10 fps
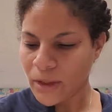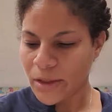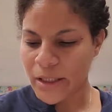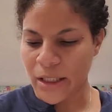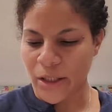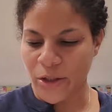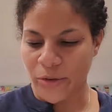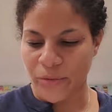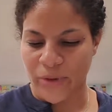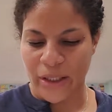T,
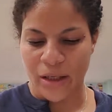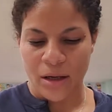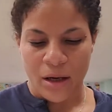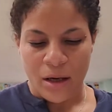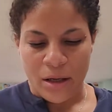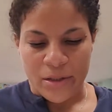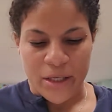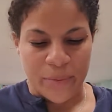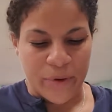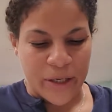U, V,
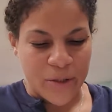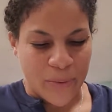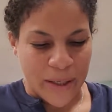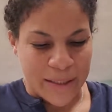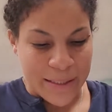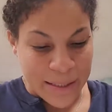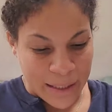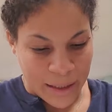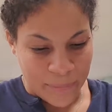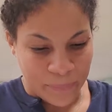W, X, Y,
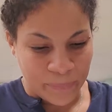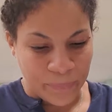Z.